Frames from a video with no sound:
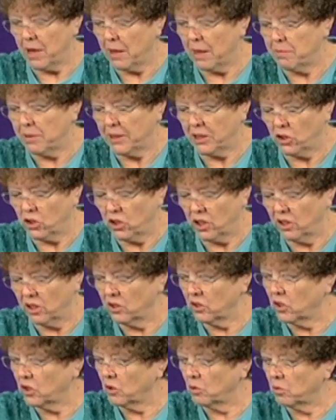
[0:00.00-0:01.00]
piping
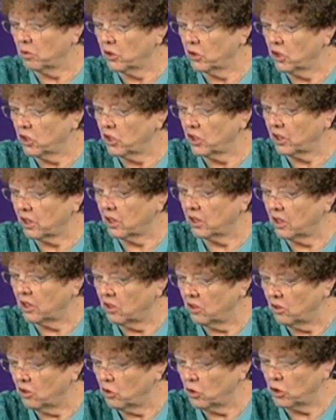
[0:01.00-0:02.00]
gel, so we're just going
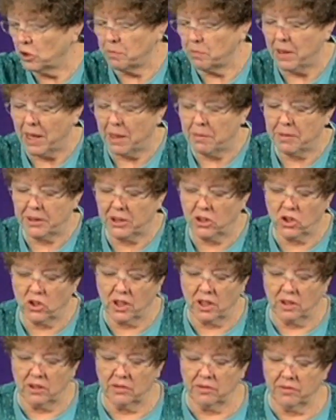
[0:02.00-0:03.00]
to use the piping
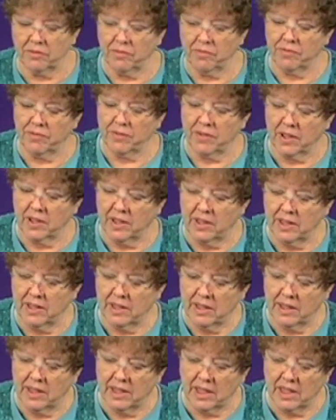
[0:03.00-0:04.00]
gel.
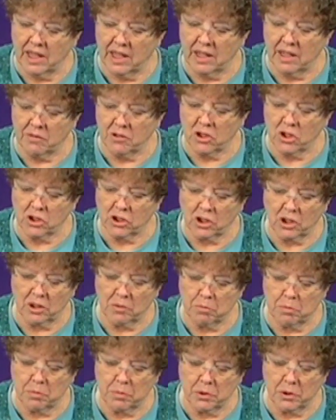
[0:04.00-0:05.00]
And I'm just
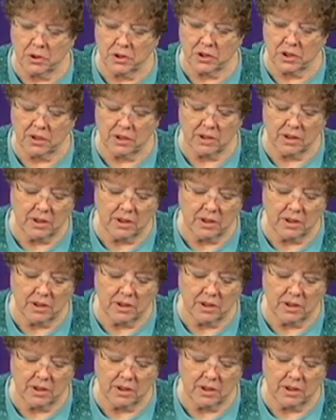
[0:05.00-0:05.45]
going to put